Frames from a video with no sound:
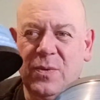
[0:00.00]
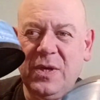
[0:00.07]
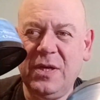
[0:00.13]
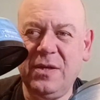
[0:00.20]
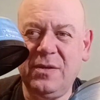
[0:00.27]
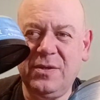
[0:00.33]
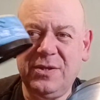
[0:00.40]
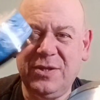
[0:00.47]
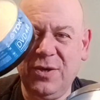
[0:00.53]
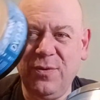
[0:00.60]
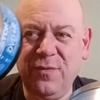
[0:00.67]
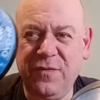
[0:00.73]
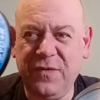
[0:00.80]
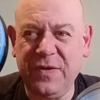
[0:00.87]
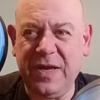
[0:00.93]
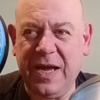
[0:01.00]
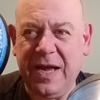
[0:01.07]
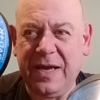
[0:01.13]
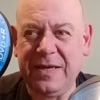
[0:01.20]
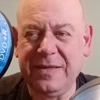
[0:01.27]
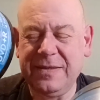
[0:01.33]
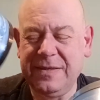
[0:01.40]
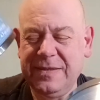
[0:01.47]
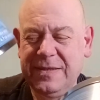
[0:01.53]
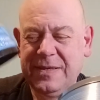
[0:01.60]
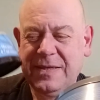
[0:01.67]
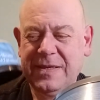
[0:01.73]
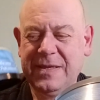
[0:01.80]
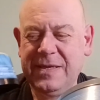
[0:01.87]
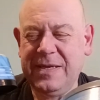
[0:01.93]
wanted two for that.
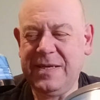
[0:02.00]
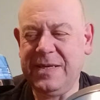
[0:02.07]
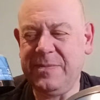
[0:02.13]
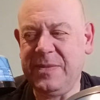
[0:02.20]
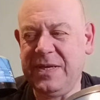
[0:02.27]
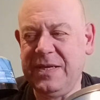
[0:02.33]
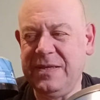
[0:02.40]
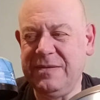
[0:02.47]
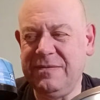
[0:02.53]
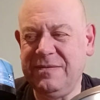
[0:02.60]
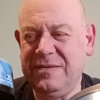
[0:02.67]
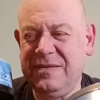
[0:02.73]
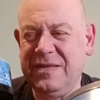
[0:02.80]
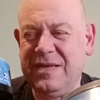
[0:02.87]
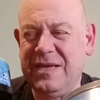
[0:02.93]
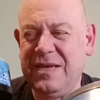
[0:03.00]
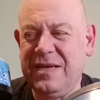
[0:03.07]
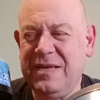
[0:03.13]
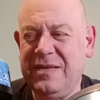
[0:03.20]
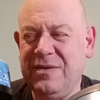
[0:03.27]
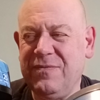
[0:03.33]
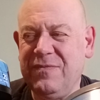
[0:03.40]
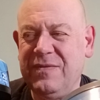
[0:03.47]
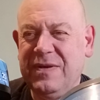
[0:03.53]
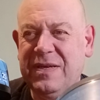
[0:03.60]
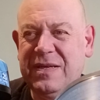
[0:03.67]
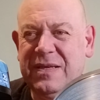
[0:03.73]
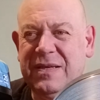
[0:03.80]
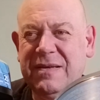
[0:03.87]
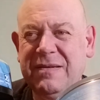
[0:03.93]
And I'm like, nah, not
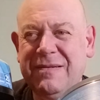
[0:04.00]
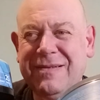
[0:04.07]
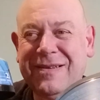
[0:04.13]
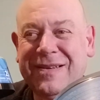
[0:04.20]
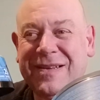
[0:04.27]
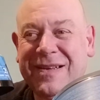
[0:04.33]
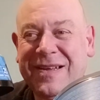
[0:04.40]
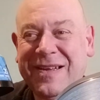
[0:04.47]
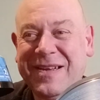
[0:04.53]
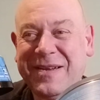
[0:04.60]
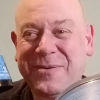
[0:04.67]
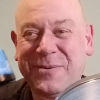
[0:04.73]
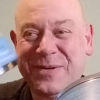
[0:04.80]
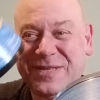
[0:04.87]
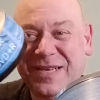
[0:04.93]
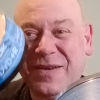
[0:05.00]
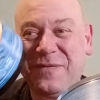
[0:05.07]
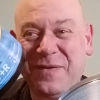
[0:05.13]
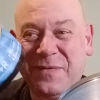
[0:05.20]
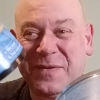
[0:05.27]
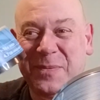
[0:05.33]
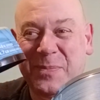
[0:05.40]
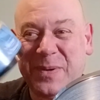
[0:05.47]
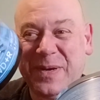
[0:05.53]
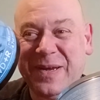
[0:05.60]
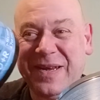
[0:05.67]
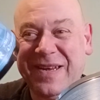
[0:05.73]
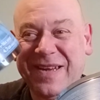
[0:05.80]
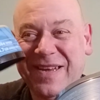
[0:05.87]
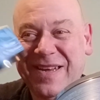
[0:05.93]
really. We take
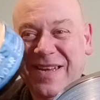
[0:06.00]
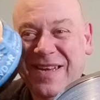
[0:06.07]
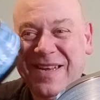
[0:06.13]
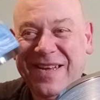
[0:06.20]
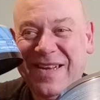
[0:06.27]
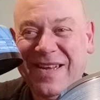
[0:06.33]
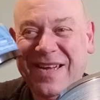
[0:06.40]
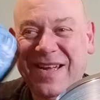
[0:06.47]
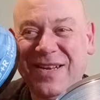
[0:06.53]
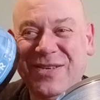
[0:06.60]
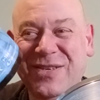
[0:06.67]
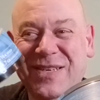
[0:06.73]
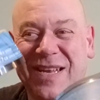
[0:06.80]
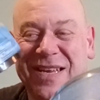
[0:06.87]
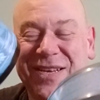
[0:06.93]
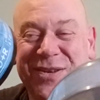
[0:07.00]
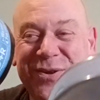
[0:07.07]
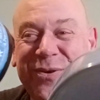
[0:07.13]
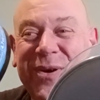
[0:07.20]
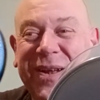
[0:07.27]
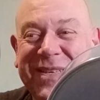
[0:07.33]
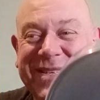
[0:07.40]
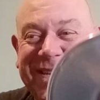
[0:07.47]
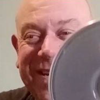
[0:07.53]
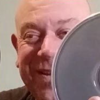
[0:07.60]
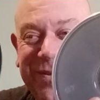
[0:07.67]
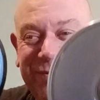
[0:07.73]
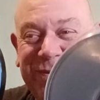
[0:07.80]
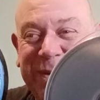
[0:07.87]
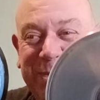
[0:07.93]
50p? And she's like, no, I'll take
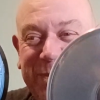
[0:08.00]
three